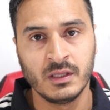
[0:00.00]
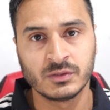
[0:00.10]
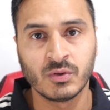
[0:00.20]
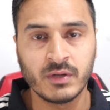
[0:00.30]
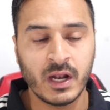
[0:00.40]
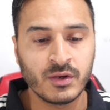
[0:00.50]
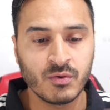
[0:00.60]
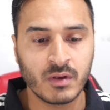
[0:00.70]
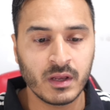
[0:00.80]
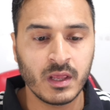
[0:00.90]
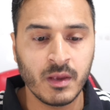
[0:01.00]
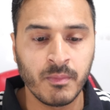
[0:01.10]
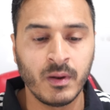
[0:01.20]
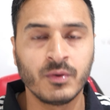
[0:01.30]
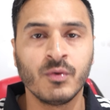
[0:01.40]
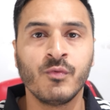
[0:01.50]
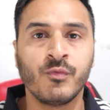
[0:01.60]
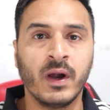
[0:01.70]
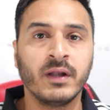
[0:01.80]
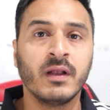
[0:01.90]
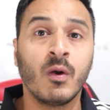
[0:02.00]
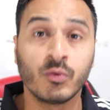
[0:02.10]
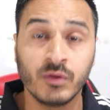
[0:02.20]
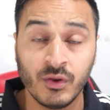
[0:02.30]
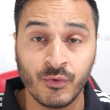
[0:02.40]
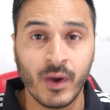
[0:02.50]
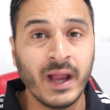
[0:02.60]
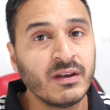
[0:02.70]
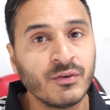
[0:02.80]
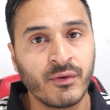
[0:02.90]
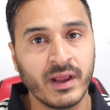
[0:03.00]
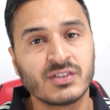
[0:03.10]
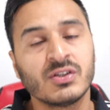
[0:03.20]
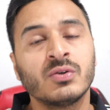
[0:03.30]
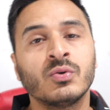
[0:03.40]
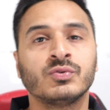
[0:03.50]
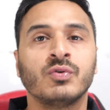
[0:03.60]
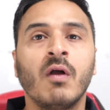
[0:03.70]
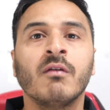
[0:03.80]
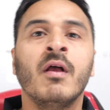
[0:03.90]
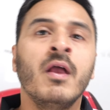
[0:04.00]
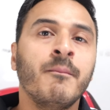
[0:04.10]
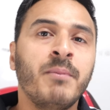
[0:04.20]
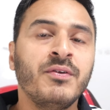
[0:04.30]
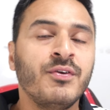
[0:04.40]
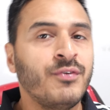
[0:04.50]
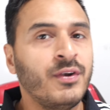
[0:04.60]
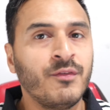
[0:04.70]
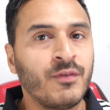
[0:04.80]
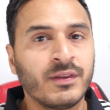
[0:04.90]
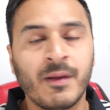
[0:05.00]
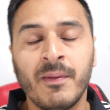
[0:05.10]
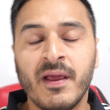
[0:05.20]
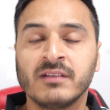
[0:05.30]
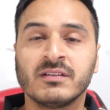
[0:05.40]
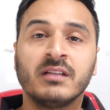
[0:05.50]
so that you can able to find out the right direction to solve PT reading with the blanks.